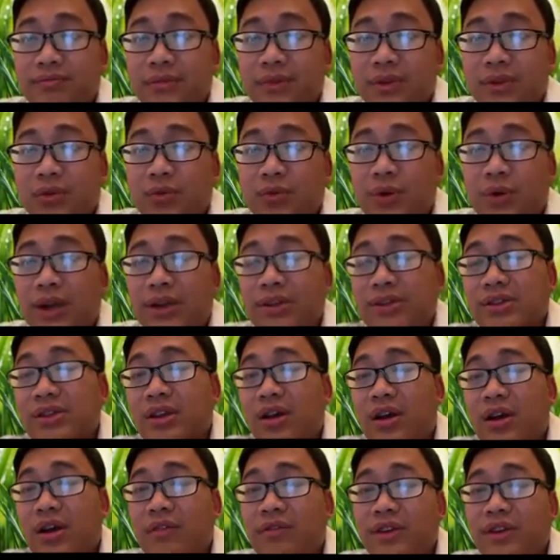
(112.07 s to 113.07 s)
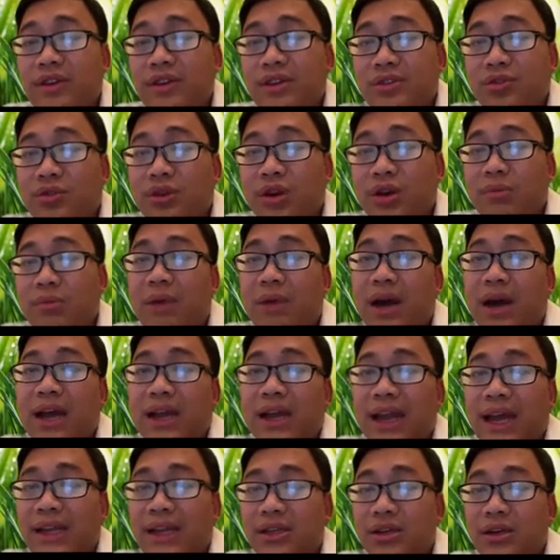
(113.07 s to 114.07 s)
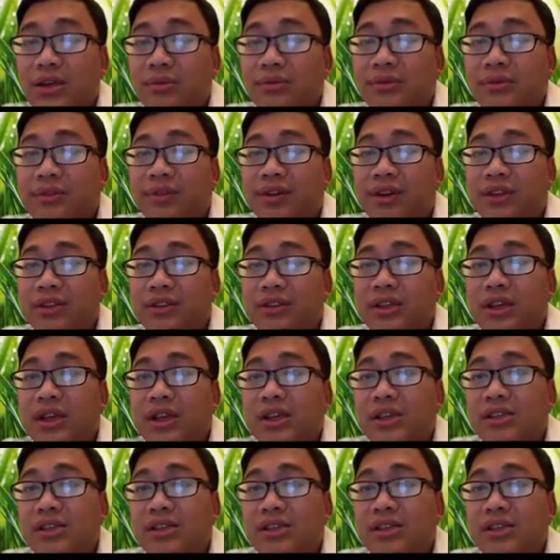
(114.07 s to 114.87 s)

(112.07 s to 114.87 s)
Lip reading: the way to solve is you combine like terms first.